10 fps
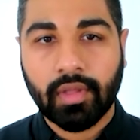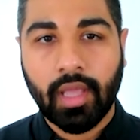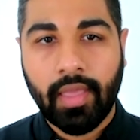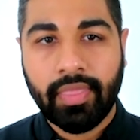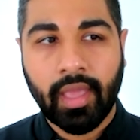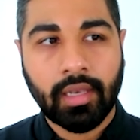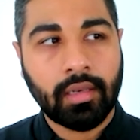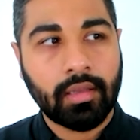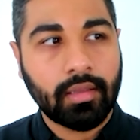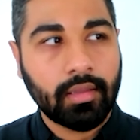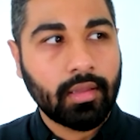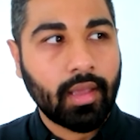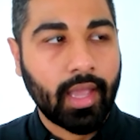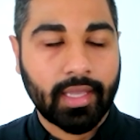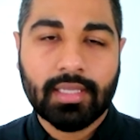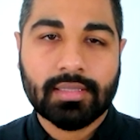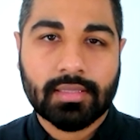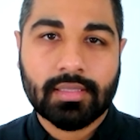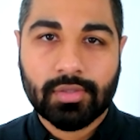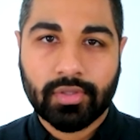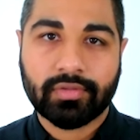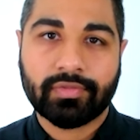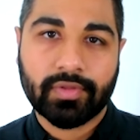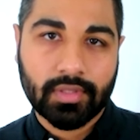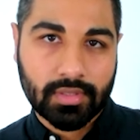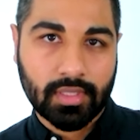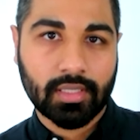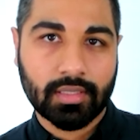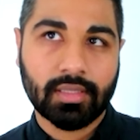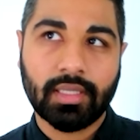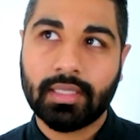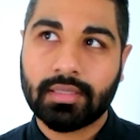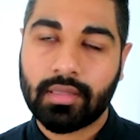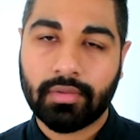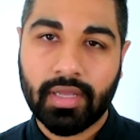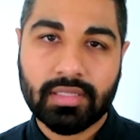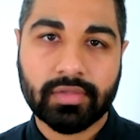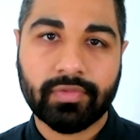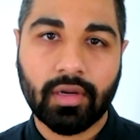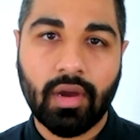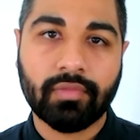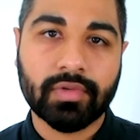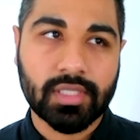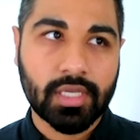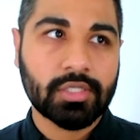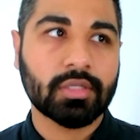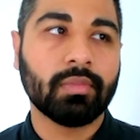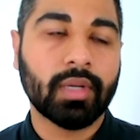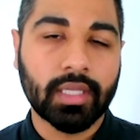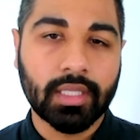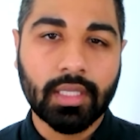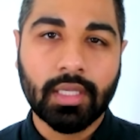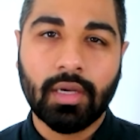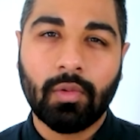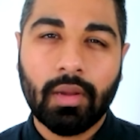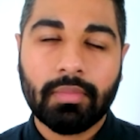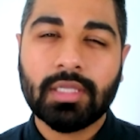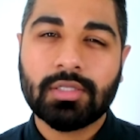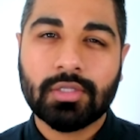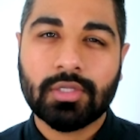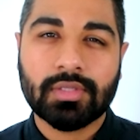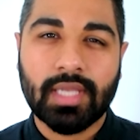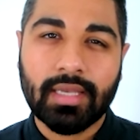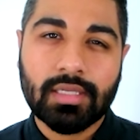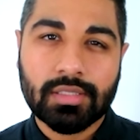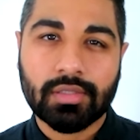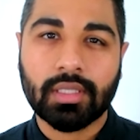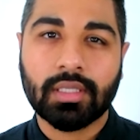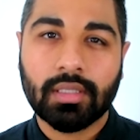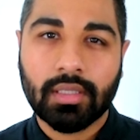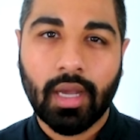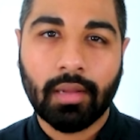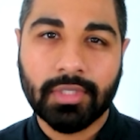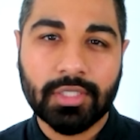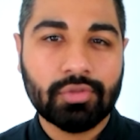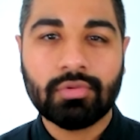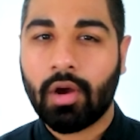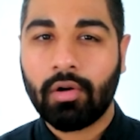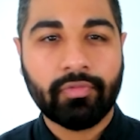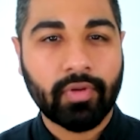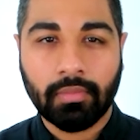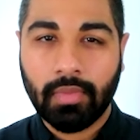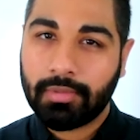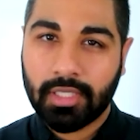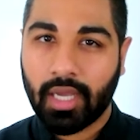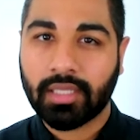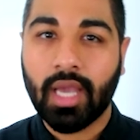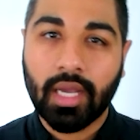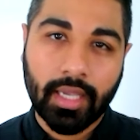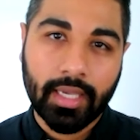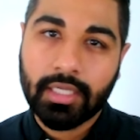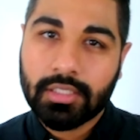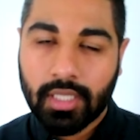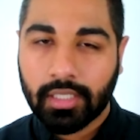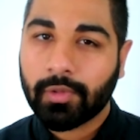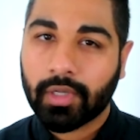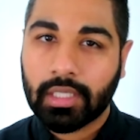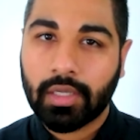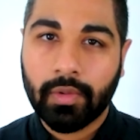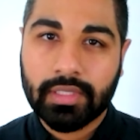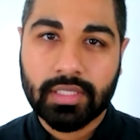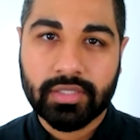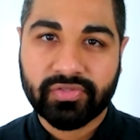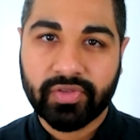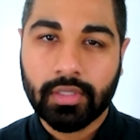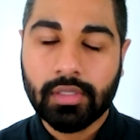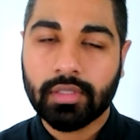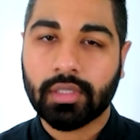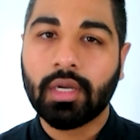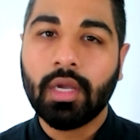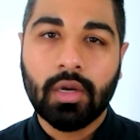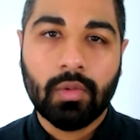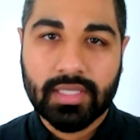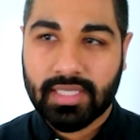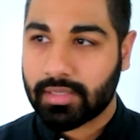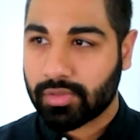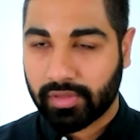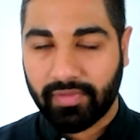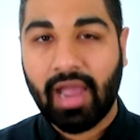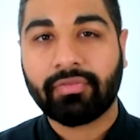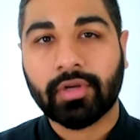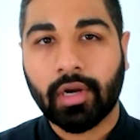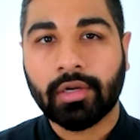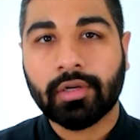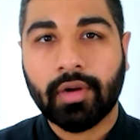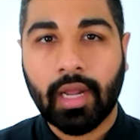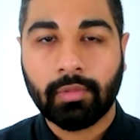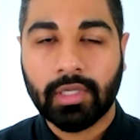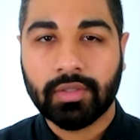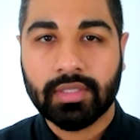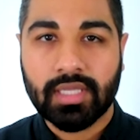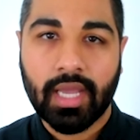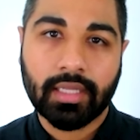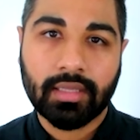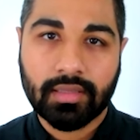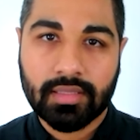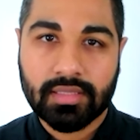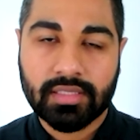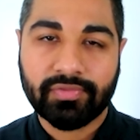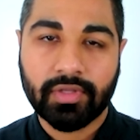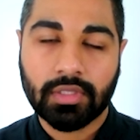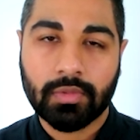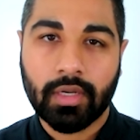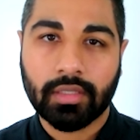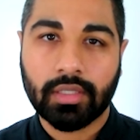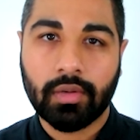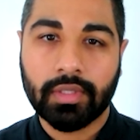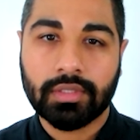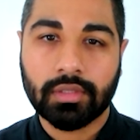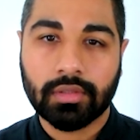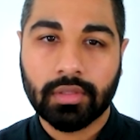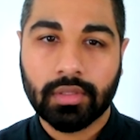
And then I guess this sort of is going to lead into the rest of our conversation, but what made you choose dentistry? Did you know from maybe a young age that you were going to go into this field, or was it sort of after undergrad when you decided that this is the field you wanted to go into?